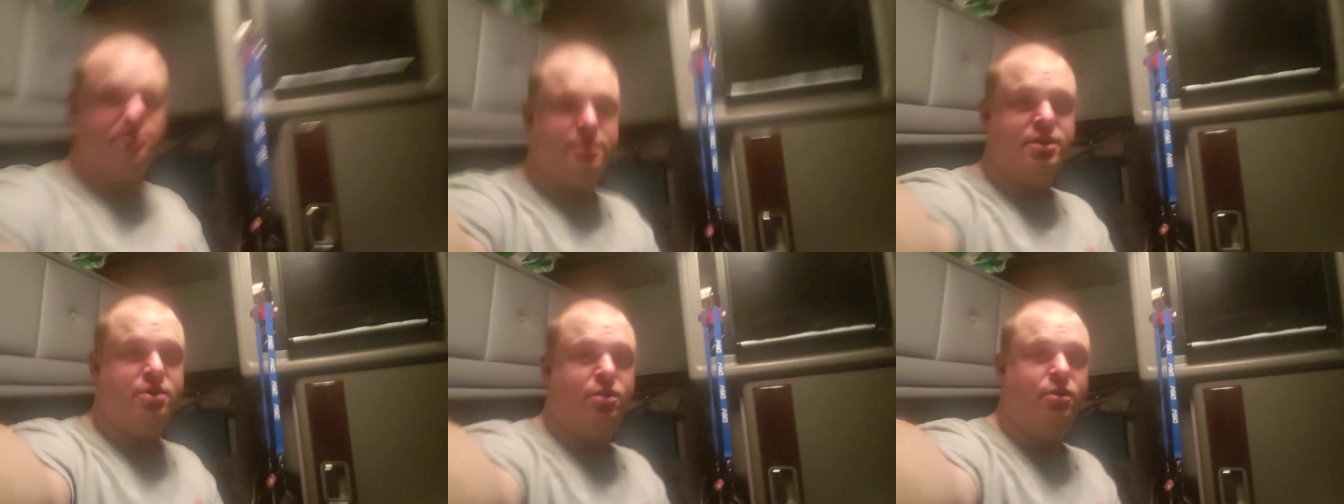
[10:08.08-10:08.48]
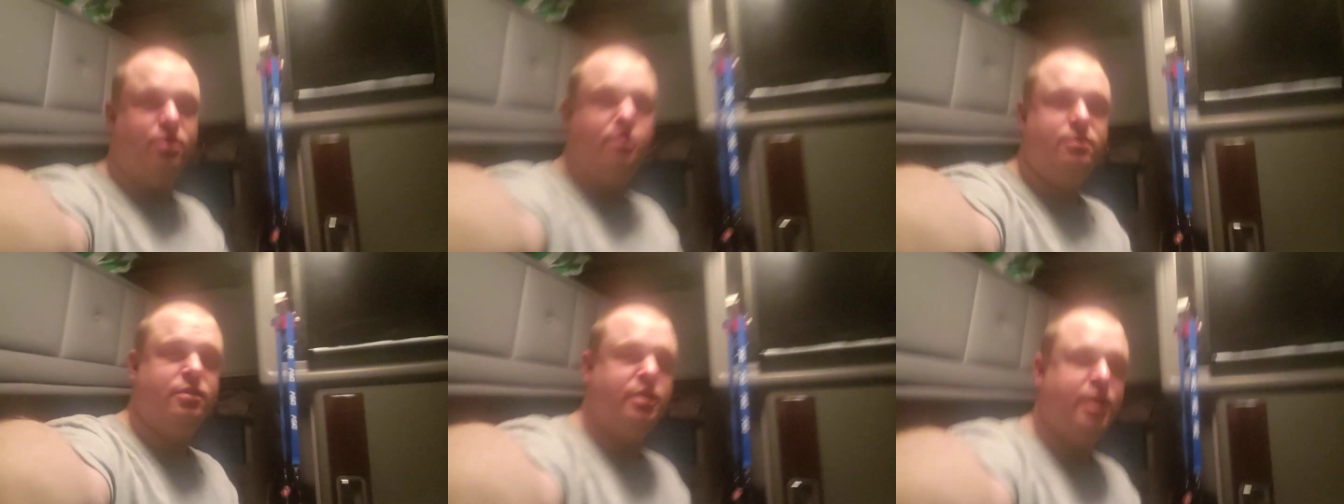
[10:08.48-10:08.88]
you
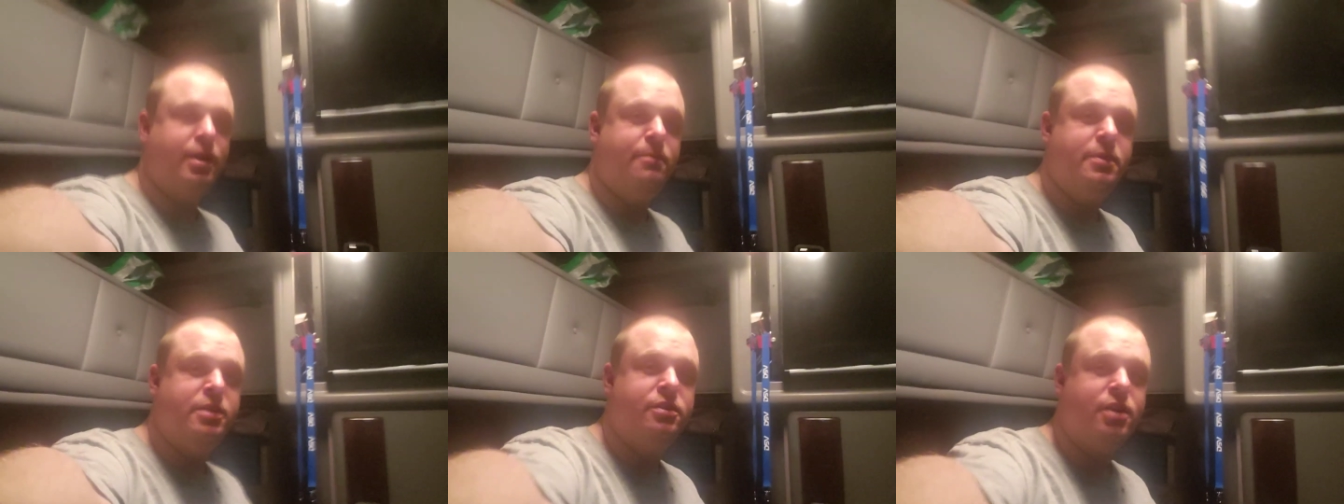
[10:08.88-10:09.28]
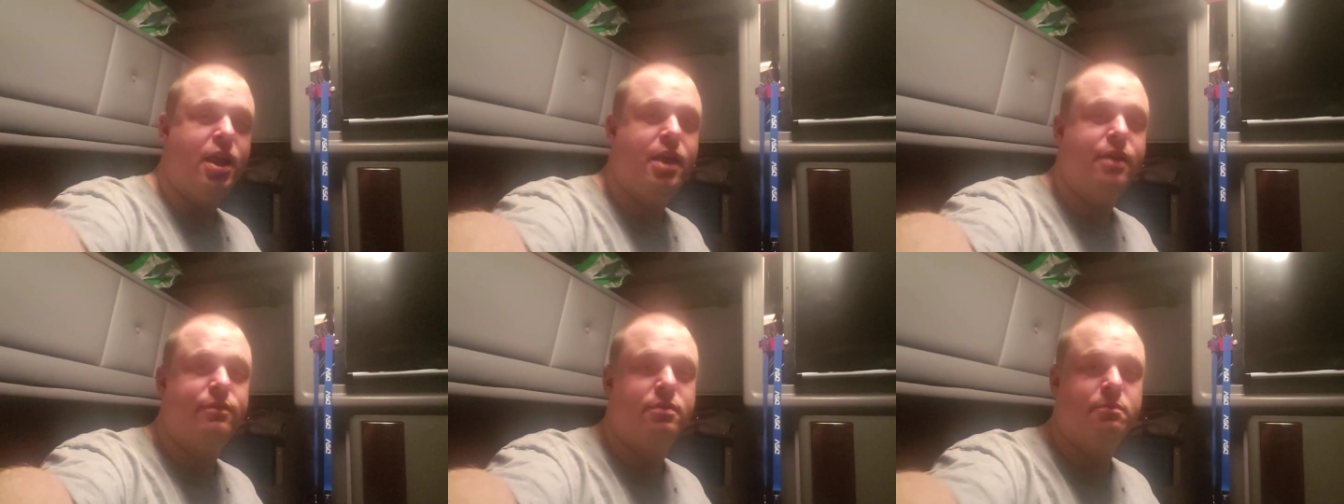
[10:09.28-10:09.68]
know, and I've been
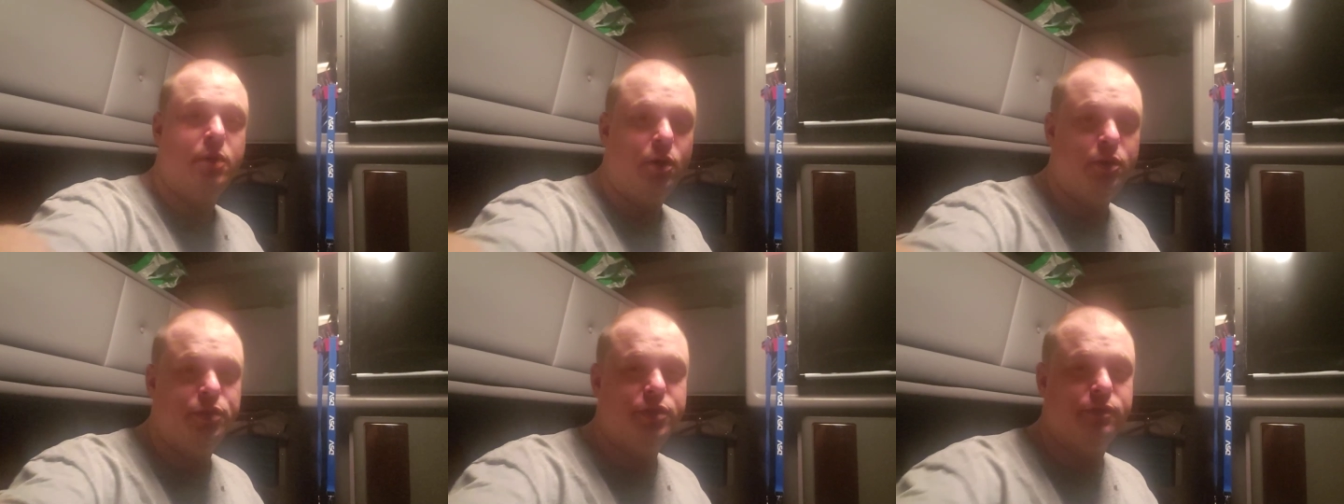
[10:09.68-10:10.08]
driving both